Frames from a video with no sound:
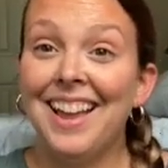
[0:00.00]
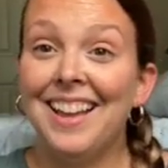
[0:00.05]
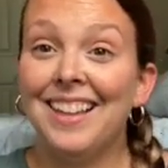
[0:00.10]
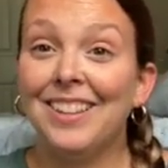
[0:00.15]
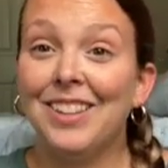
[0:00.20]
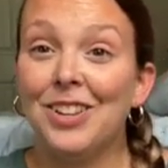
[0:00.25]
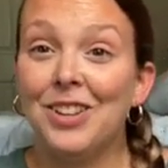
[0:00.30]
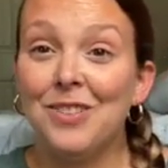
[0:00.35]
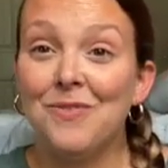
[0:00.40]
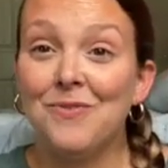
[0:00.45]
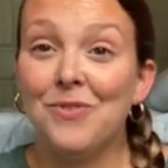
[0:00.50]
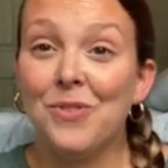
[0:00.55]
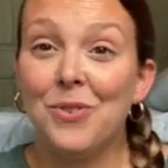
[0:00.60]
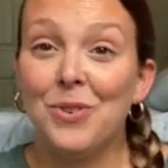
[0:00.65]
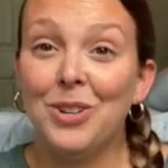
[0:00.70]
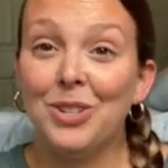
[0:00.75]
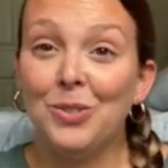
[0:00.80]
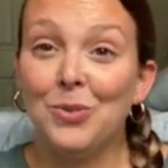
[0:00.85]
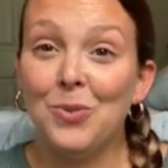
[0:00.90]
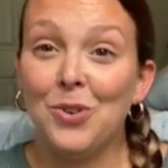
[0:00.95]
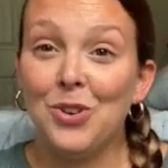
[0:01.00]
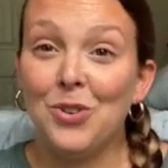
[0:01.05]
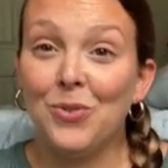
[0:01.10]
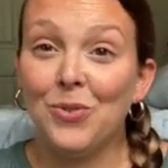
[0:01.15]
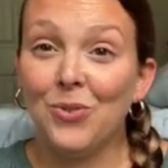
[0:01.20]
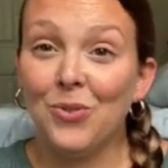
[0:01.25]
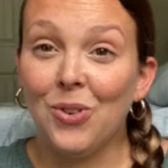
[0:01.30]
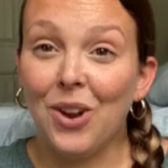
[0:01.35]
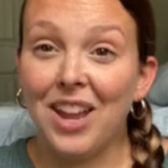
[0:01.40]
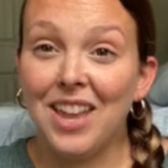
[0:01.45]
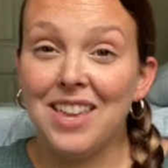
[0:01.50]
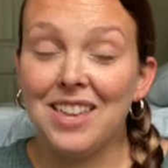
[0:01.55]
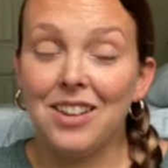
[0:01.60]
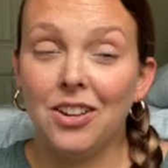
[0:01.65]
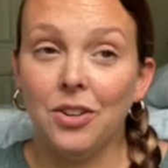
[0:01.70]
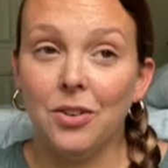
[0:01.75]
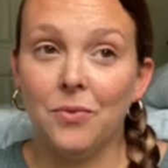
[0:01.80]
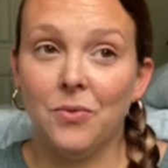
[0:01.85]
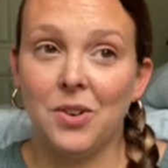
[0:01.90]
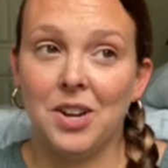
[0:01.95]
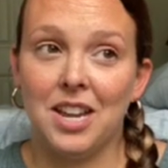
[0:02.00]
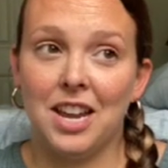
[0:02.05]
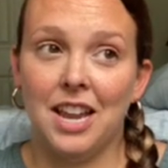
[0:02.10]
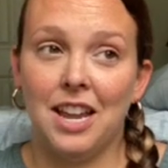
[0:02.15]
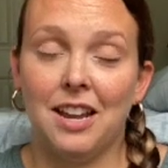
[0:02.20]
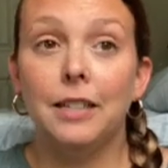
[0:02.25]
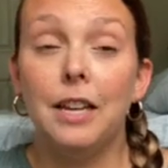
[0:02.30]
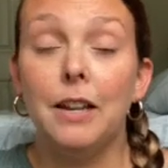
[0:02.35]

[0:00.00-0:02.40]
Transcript: looking forward to a great year of reading.